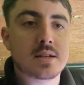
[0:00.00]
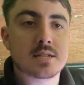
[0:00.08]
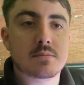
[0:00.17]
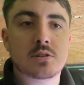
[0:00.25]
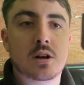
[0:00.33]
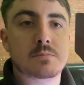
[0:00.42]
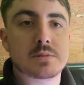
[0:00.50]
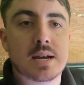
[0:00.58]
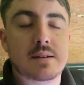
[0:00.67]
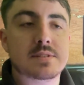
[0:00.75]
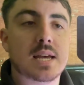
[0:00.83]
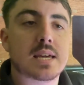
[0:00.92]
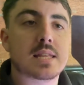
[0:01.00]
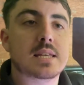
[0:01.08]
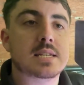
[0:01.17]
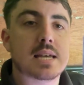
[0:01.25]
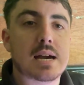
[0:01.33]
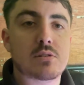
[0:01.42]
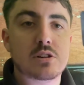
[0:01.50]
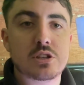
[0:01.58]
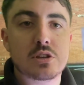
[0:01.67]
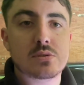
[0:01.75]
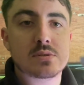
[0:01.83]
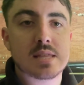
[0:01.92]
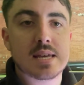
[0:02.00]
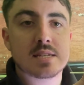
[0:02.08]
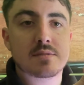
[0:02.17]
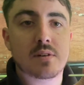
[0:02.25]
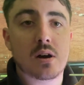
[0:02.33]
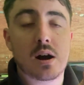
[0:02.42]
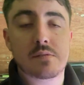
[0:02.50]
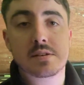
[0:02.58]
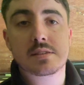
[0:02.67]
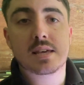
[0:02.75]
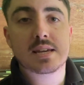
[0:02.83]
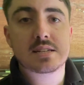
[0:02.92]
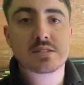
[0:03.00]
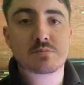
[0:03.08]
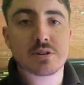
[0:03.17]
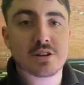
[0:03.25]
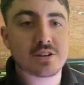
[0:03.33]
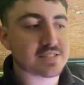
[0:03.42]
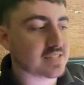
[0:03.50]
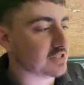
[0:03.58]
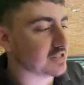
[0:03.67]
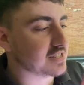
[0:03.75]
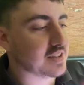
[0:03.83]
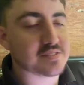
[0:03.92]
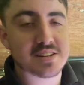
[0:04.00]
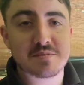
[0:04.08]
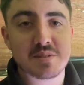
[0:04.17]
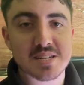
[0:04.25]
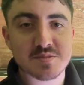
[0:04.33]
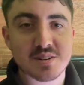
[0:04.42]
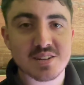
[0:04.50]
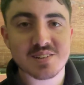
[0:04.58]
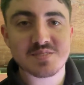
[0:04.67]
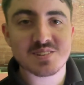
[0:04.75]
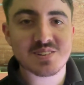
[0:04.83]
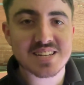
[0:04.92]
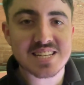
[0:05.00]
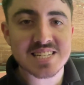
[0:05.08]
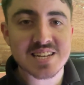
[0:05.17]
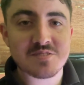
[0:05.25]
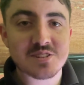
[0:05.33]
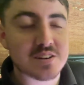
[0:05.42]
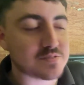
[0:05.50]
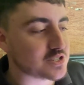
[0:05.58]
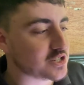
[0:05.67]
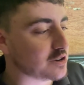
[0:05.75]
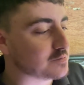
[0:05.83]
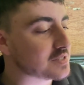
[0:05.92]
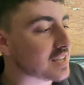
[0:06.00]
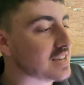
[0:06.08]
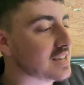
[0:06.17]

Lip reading: sometimes I have taken this out and used this for other things, because it just definitely makes my life a lot easier on other jobs.